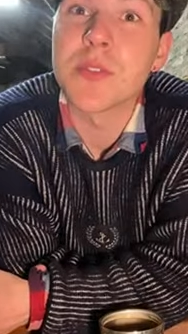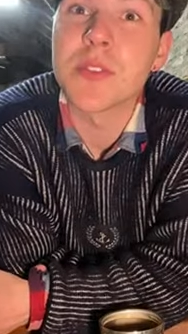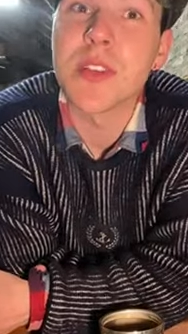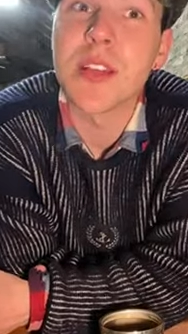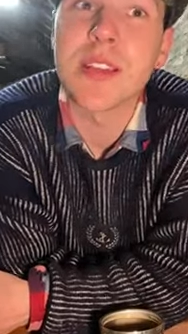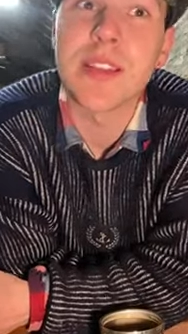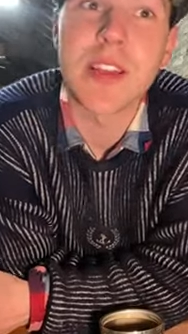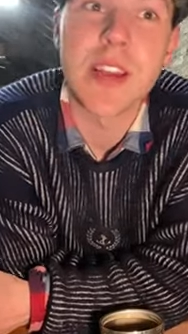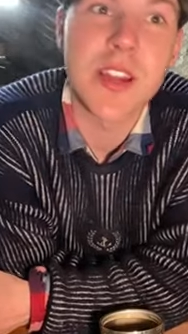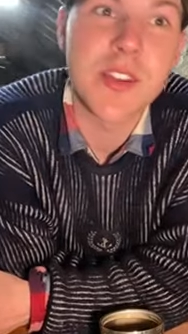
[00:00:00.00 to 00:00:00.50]
which is
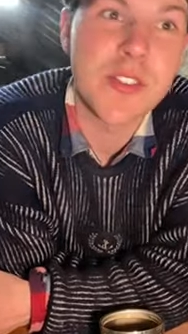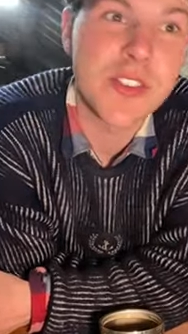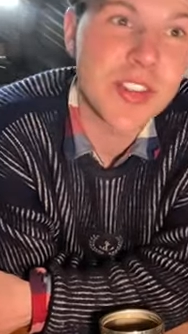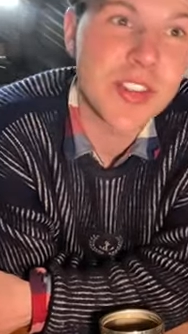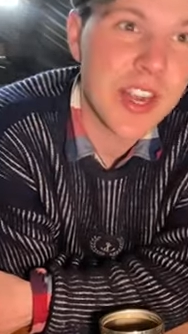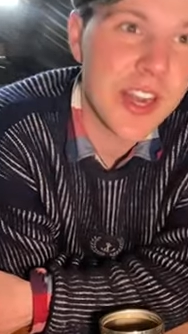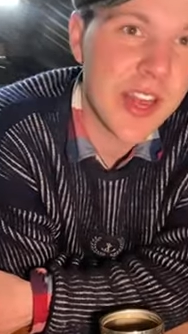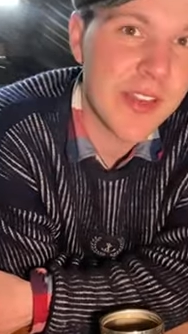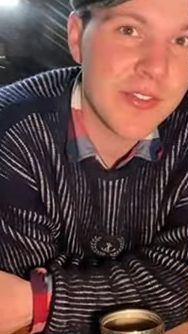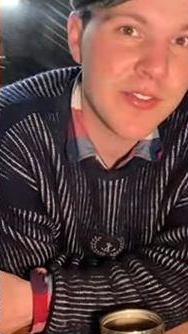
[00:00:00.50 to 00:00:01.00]
like the
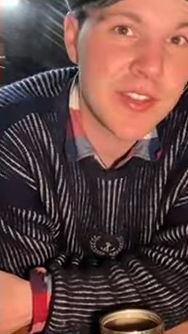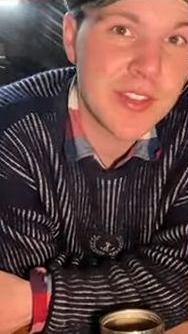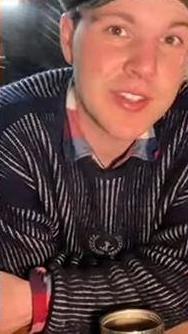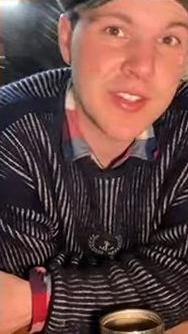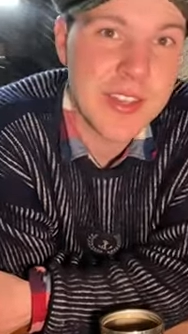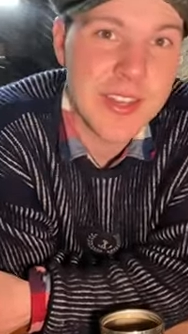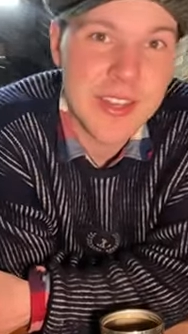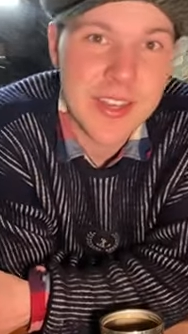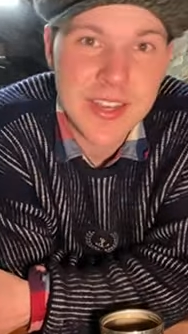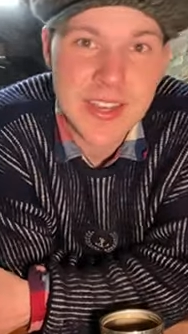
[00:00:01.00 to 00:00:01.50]
Irish
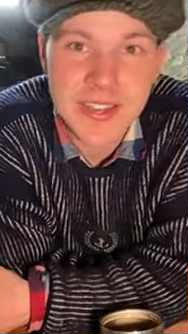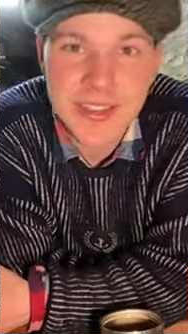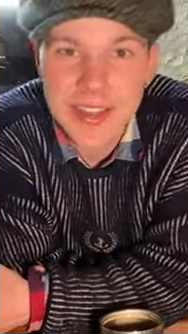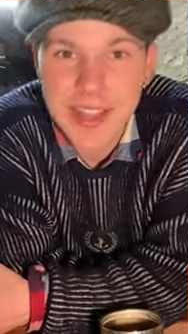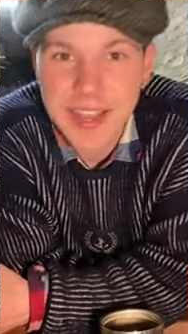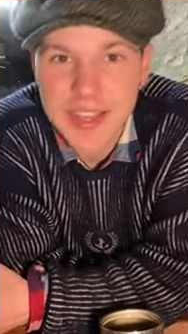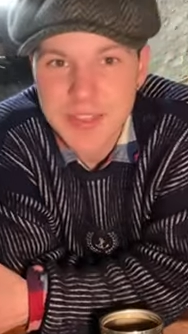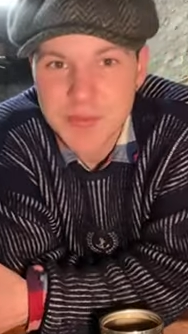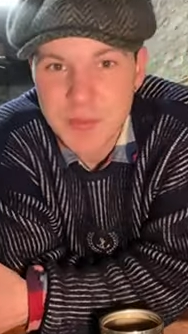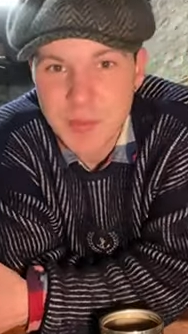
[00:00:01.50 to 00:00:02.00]
A-levels.
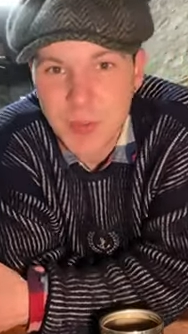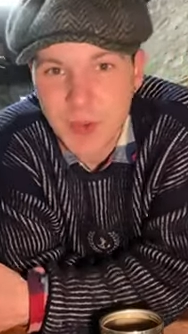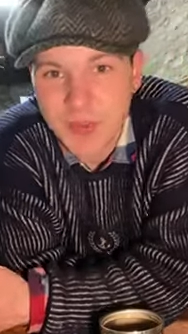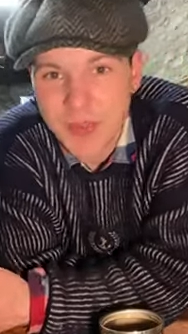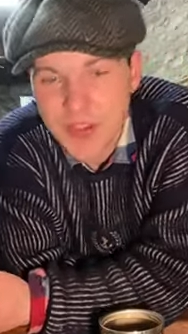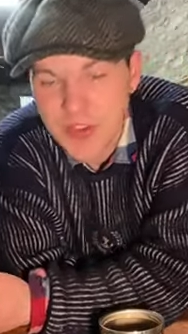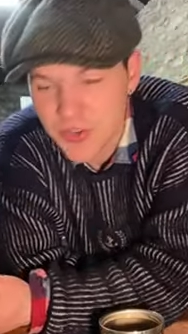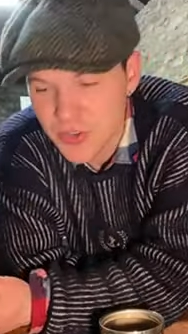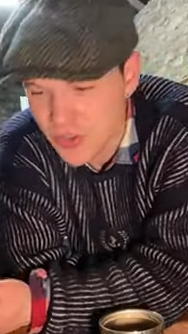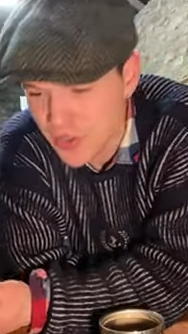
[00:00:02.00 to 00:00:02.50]
They ask me what
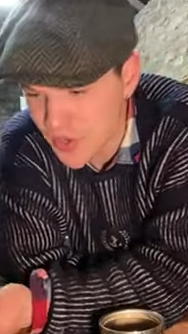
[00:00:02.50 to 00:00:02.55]
they should